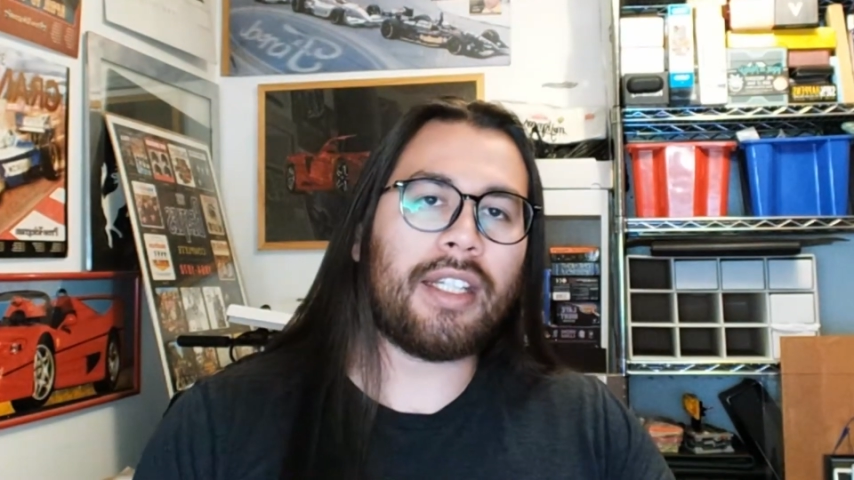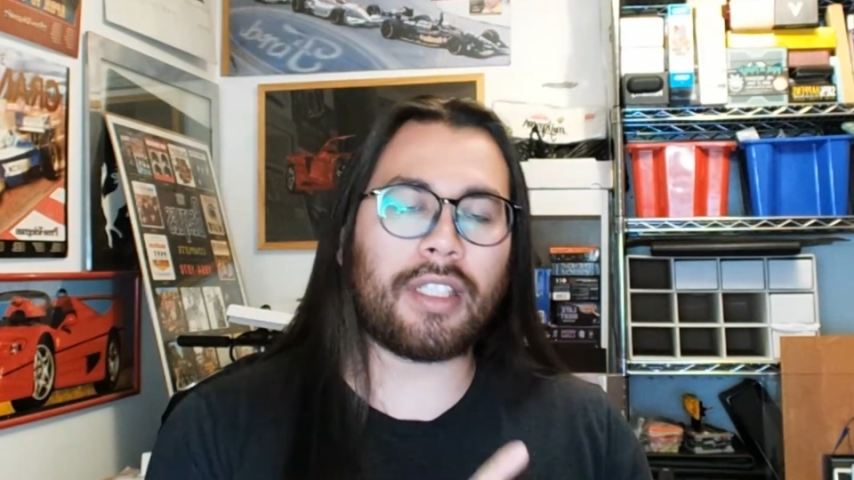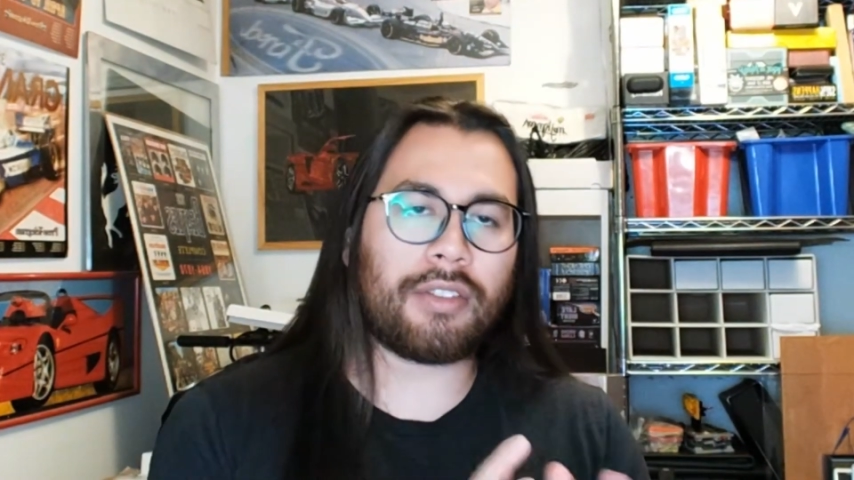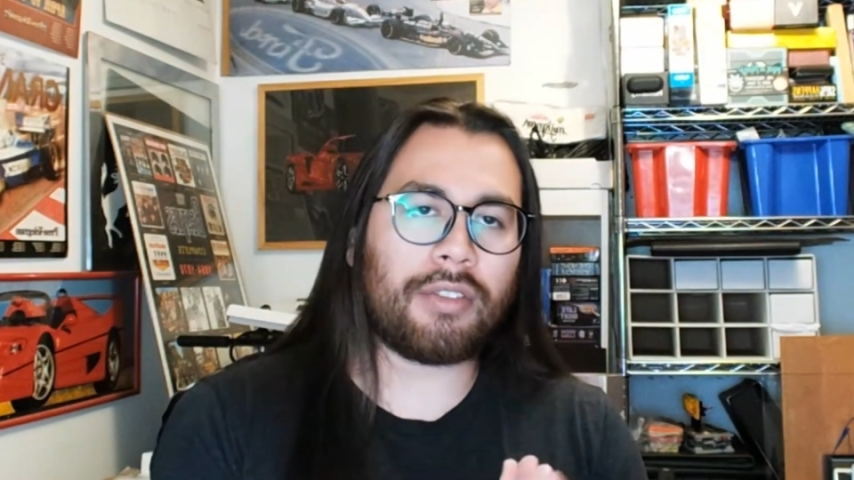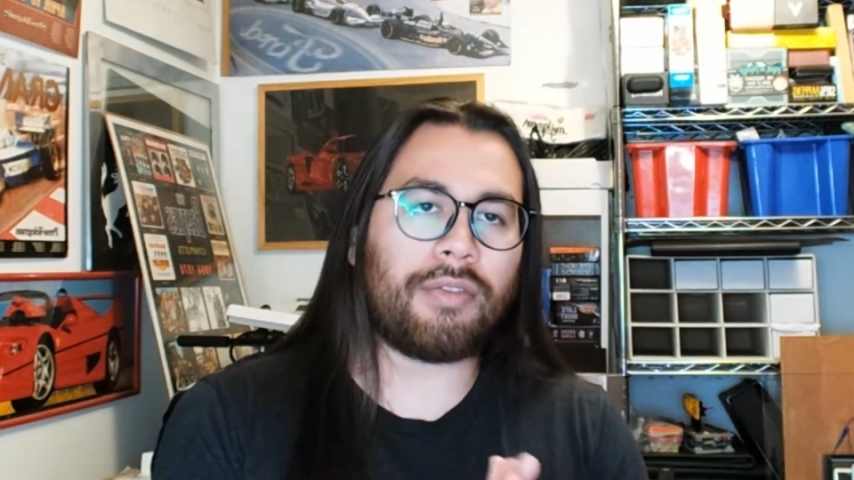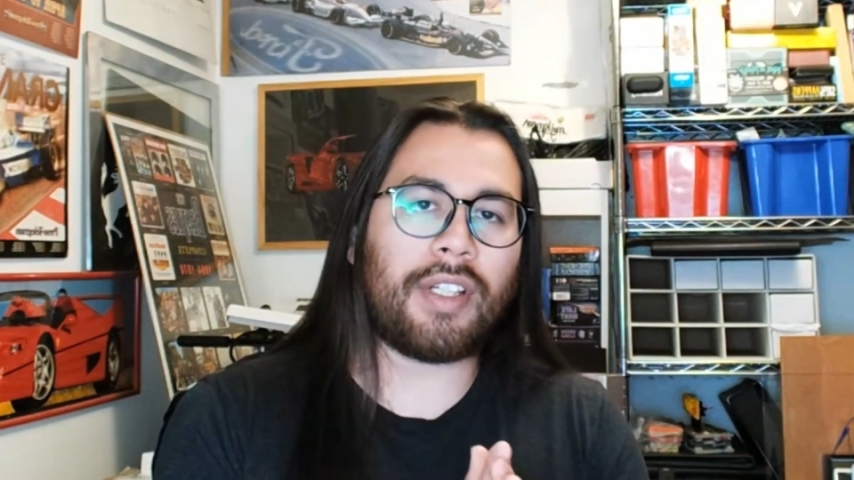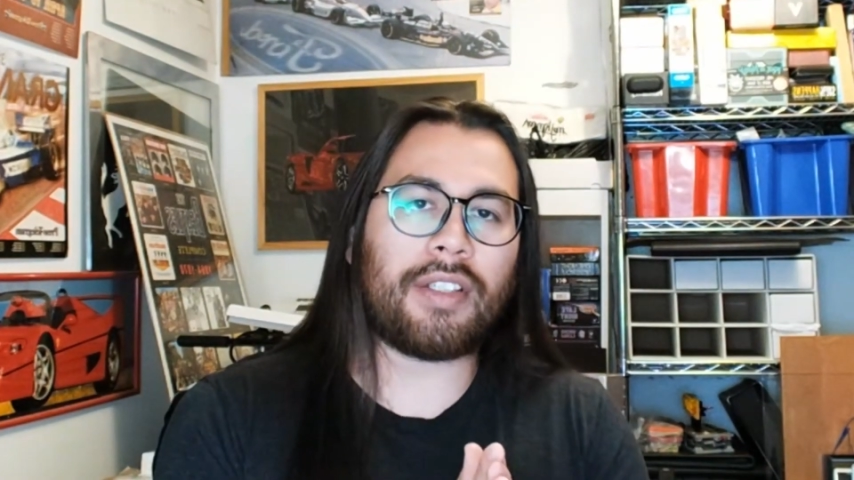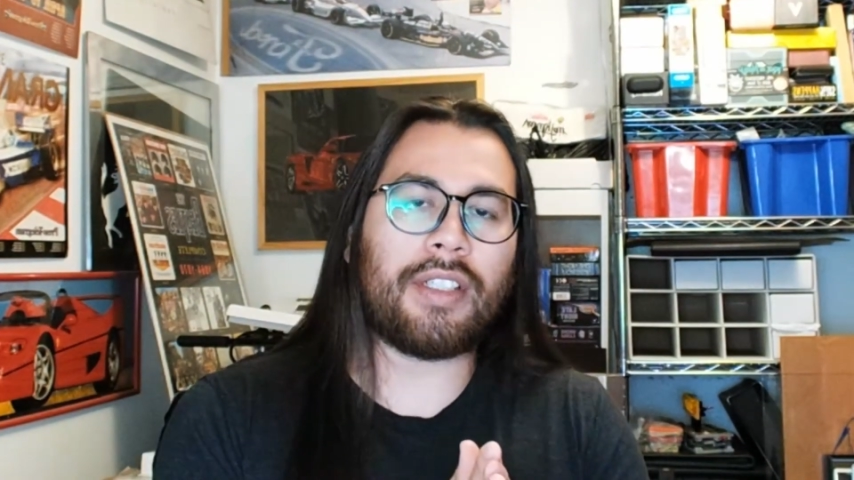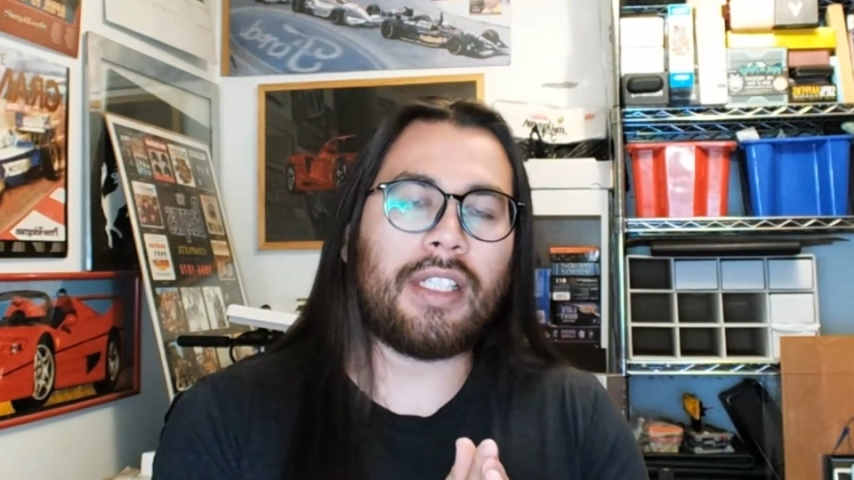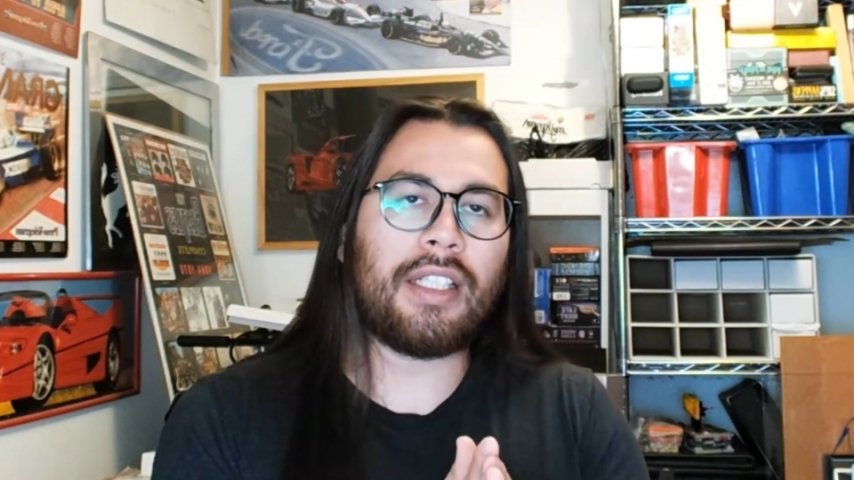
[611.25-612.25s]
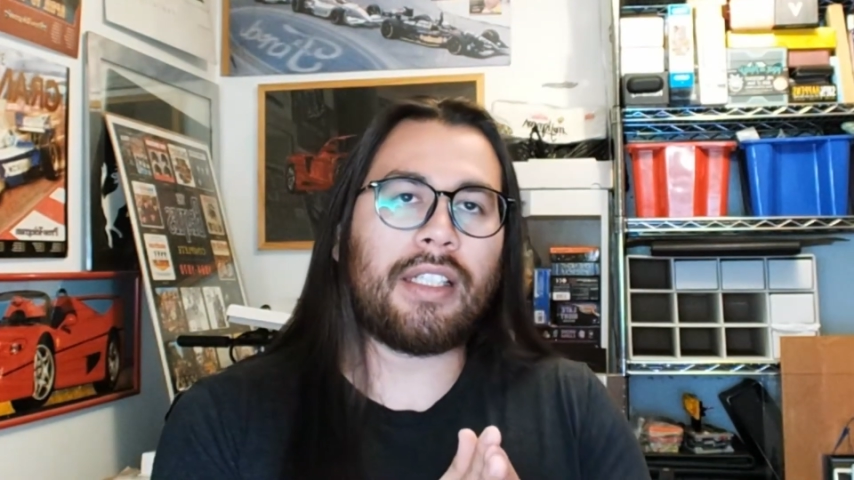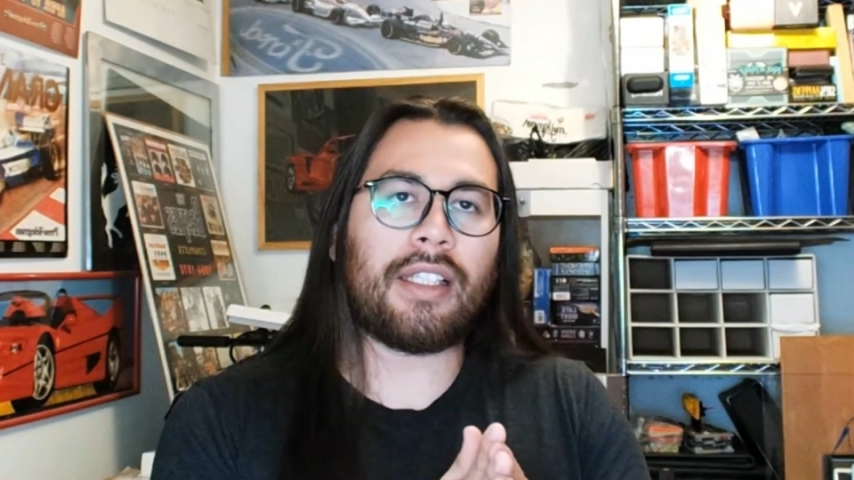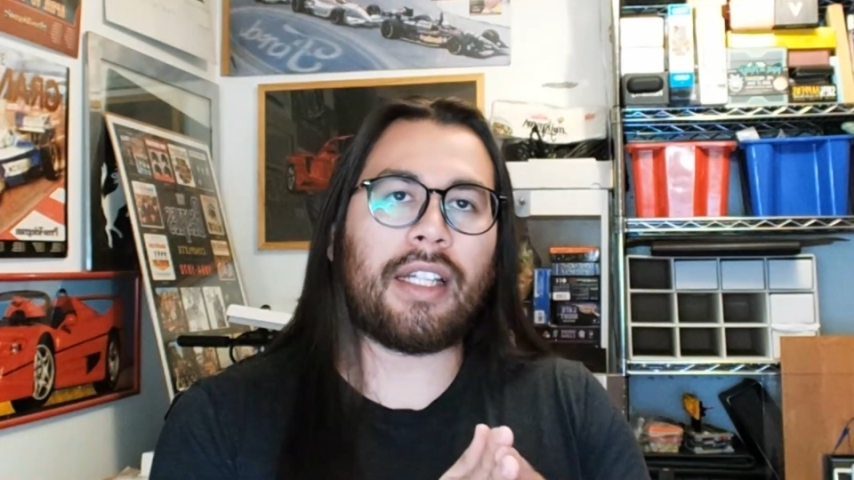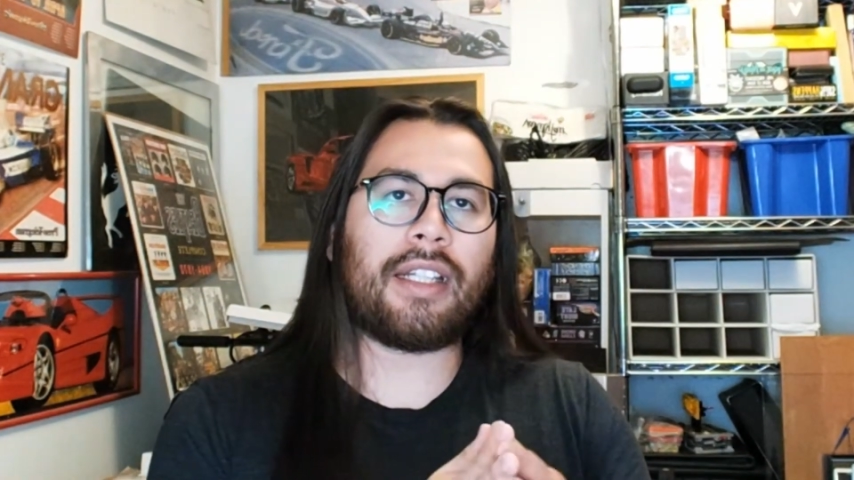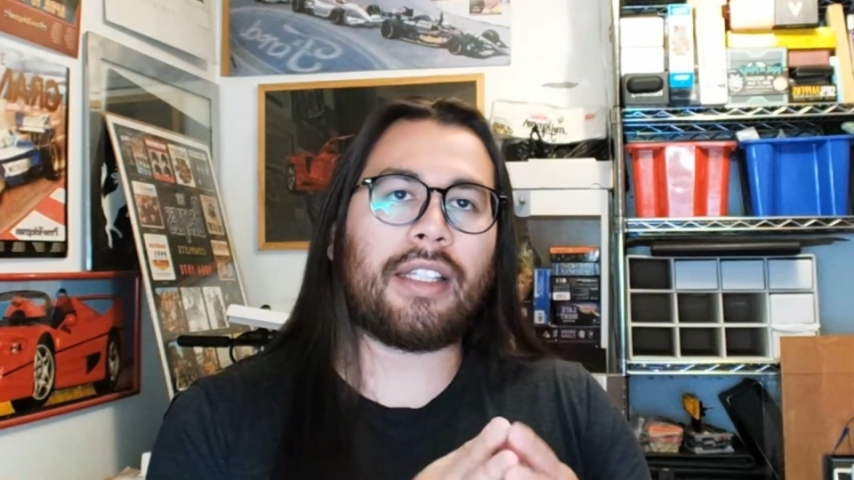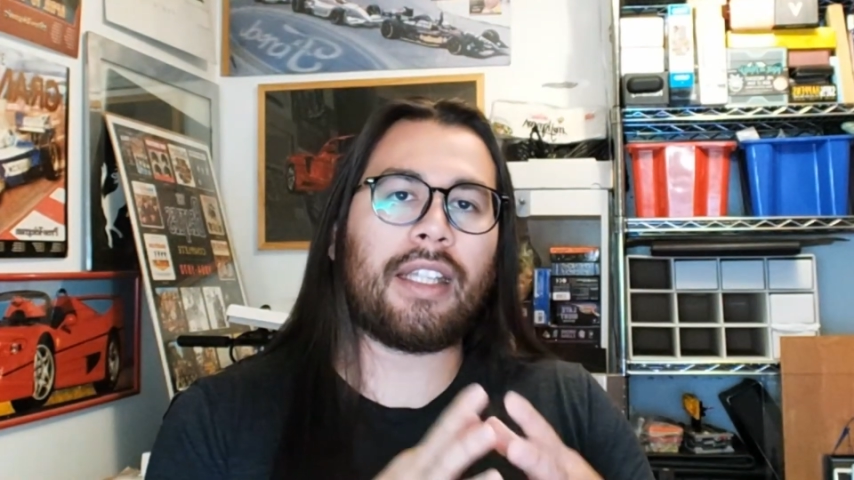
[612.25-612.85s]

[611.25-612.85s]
This one felt like